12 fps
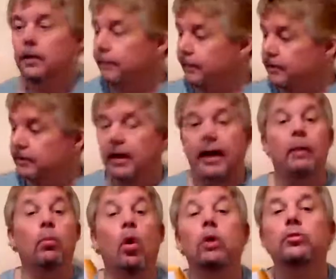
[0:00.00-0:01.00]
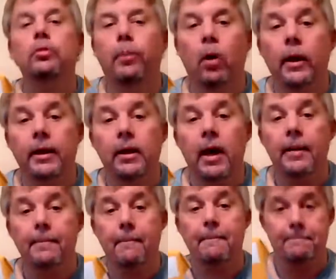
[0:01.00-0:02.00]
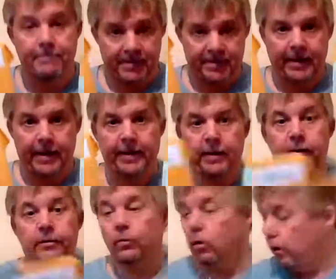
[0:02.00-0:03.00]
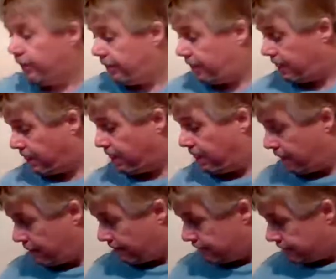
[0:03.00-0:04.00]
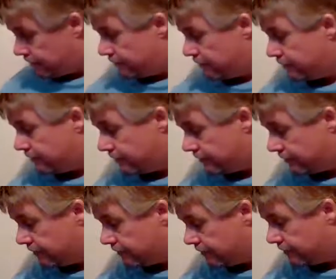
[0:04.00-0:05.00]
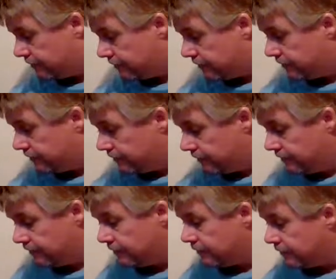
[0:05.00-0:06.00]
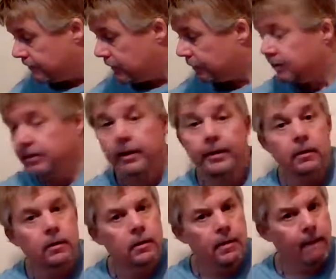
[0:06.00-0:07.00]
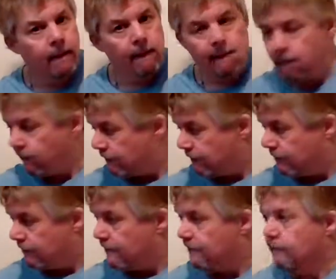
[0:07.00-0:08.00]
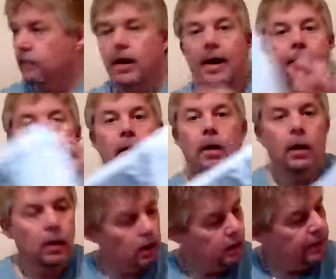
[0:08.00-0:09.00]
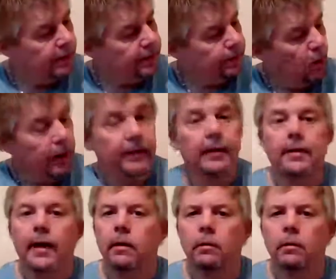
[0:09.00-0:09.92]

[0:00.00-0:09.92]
This is the guy. I'm walking through the parking lot. This guy, Elliot Roth. I'm going to tell you what happened. This parking lot that